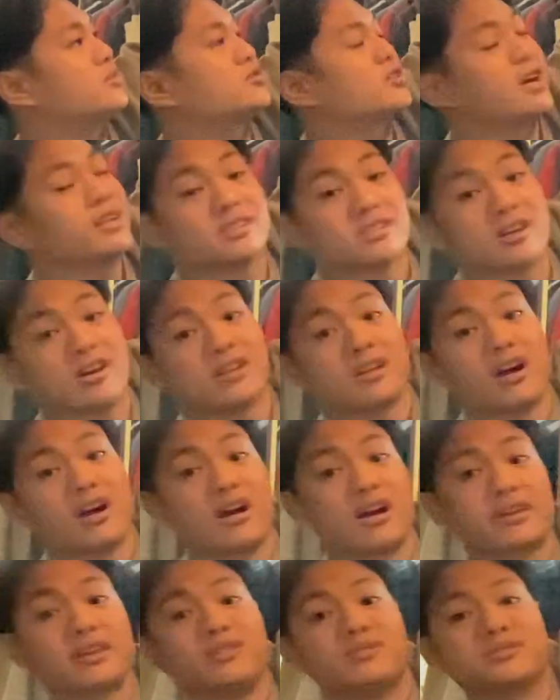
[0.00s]
trying this on,
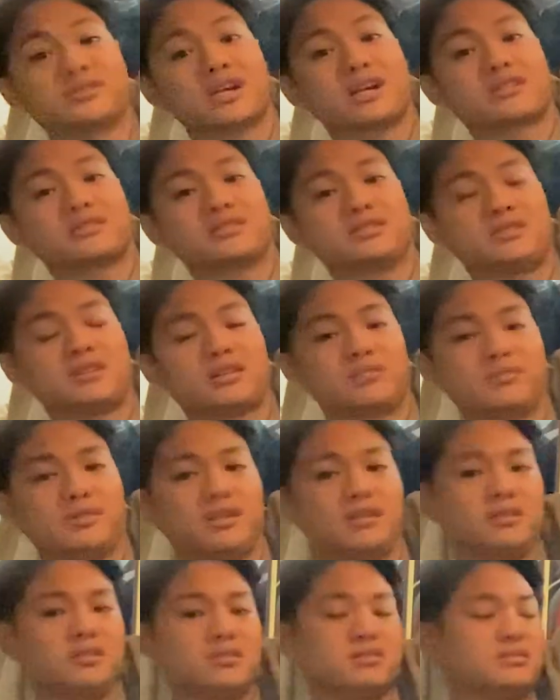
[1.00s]
Aki was actually telling
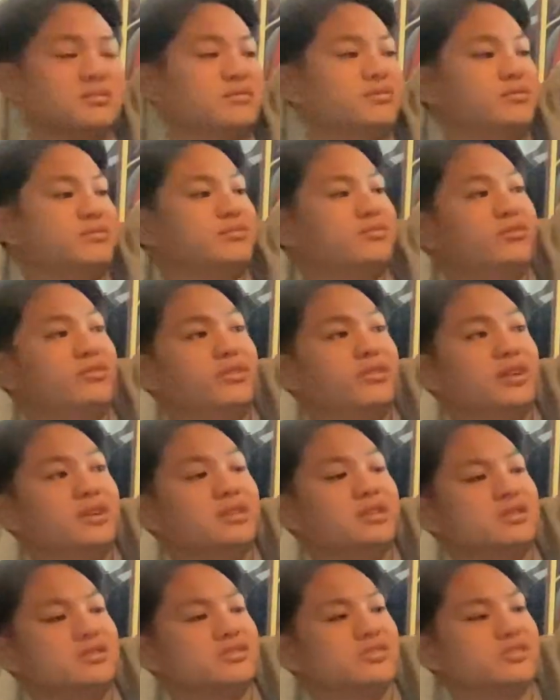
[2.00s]
me it's
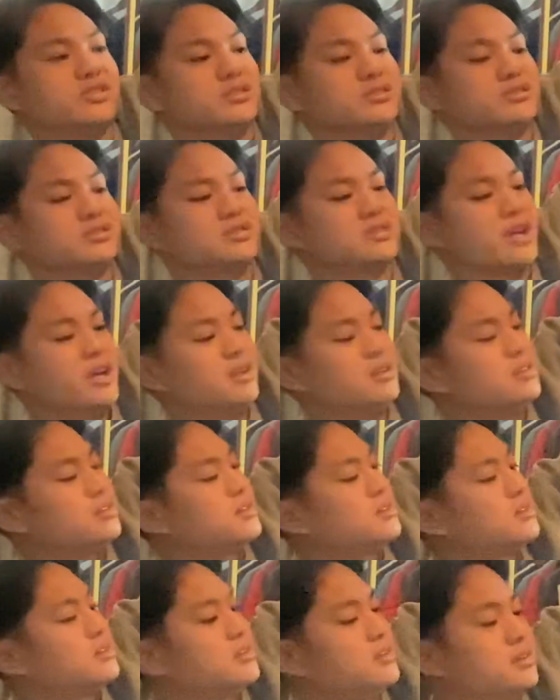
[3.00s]
vintage Jill
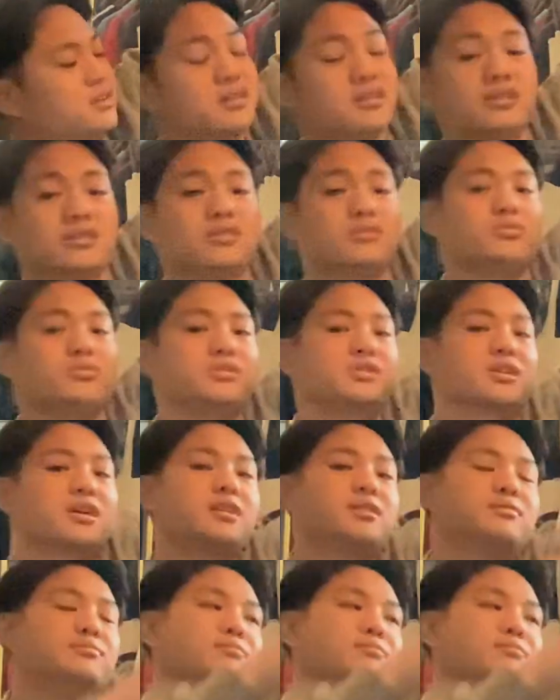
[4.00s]
Sander, which kind of